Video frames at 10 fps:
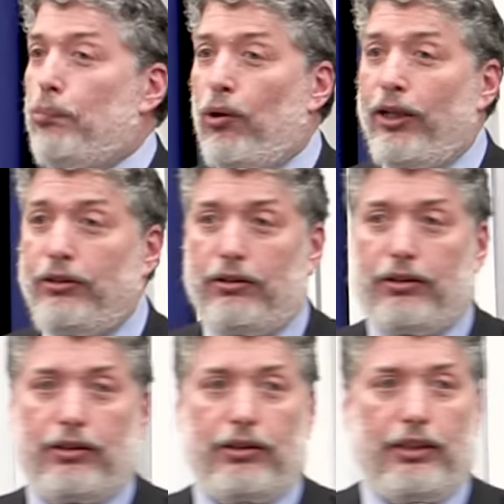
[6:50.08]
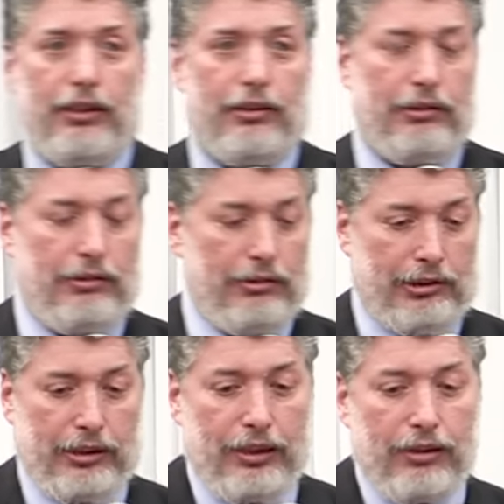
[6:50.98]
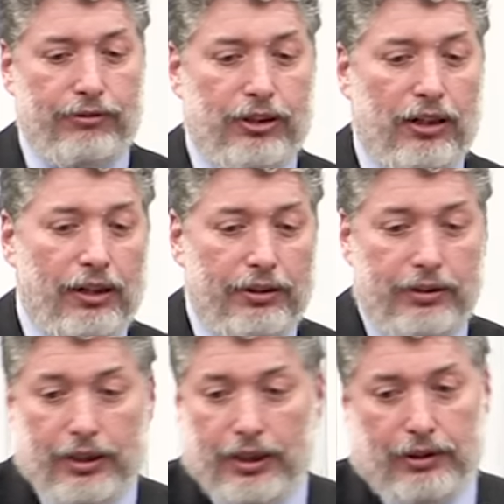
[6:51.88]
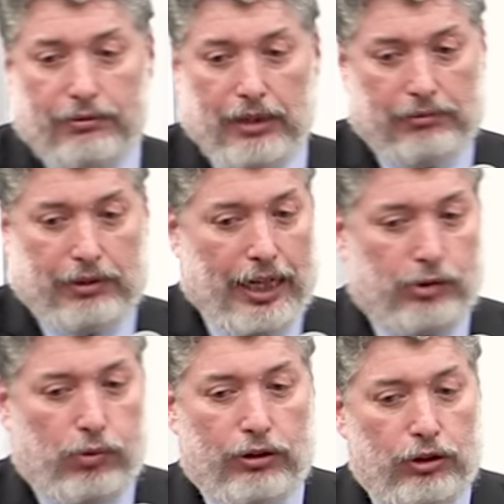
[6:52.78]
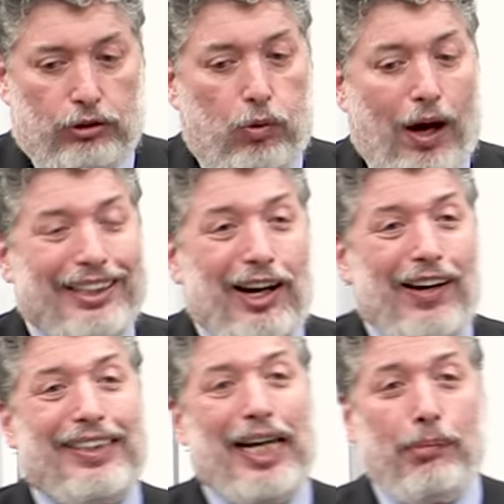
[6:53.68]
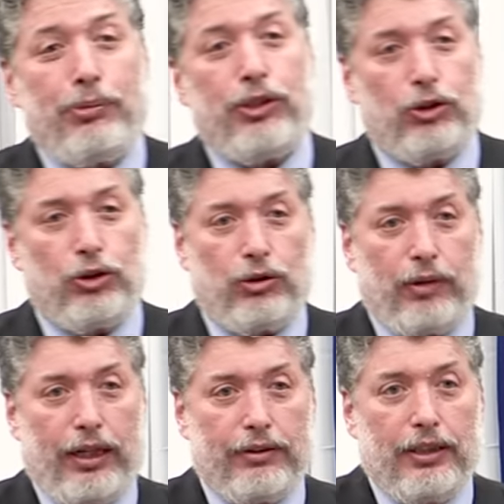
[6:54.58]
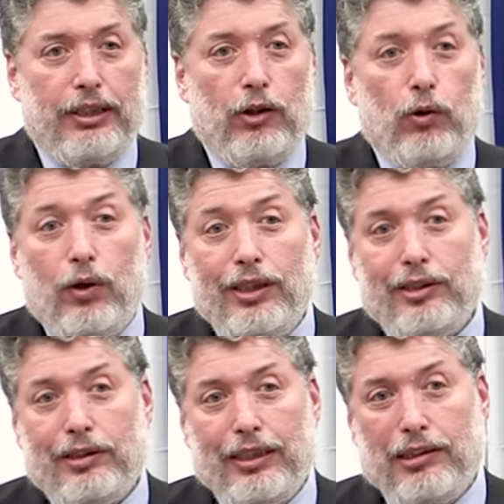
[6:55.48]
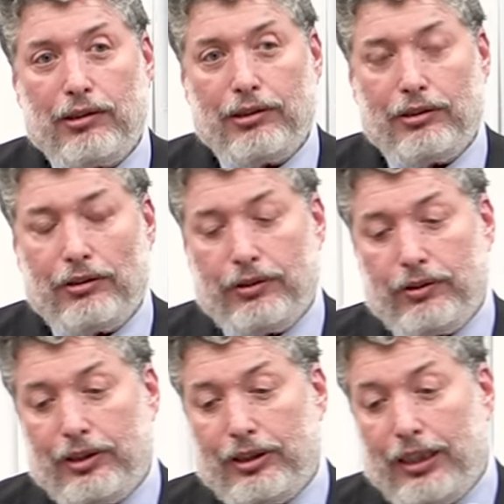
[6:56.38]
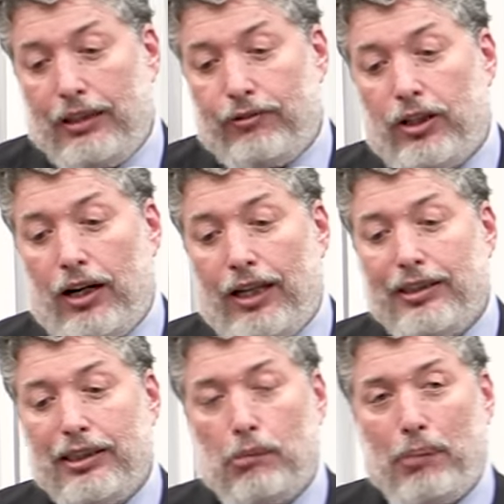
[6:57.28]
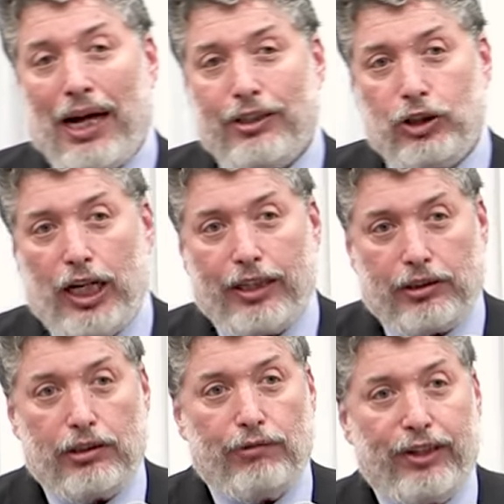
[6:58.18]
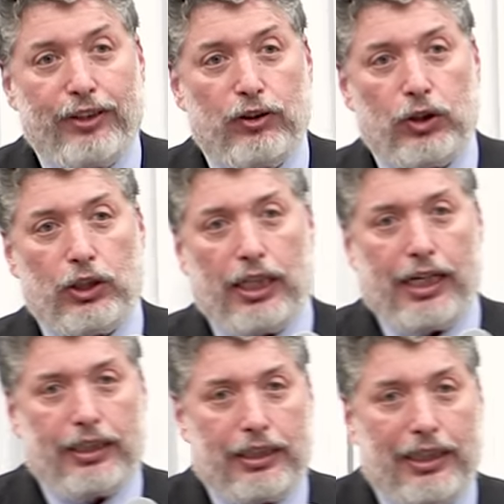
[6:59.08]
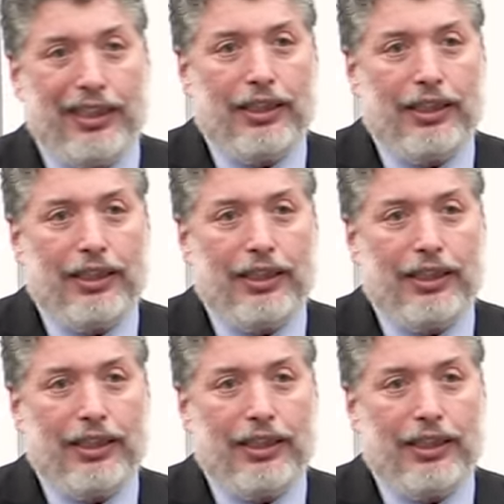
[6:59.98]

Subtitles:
point of this in his City of God, that's why God keeps the Jews around. Augustine's City of God is an apologetic to defend Christianity